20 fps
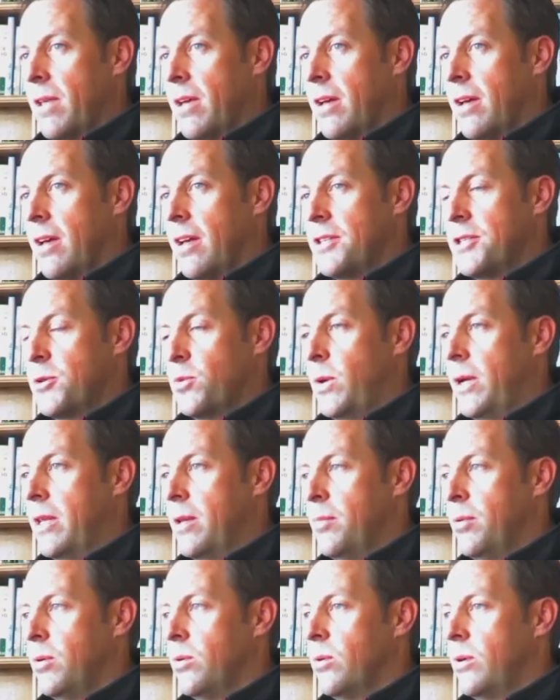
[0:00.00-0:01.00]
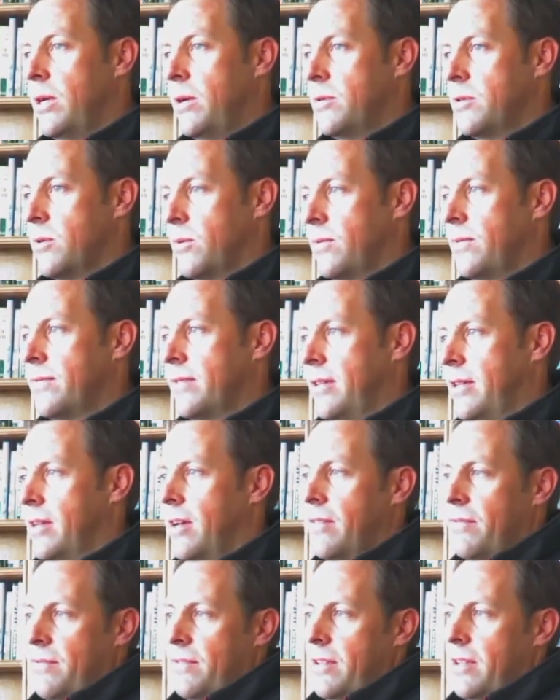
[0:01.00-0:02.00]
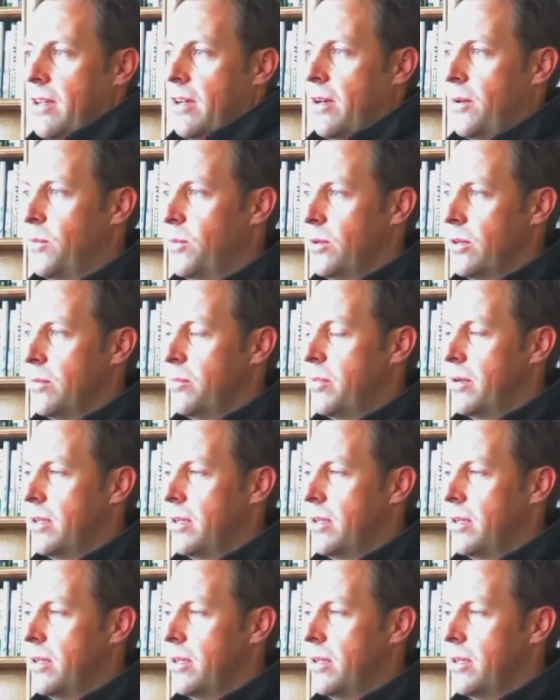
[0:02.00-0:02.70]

and swing the ball, he was obviously hard work.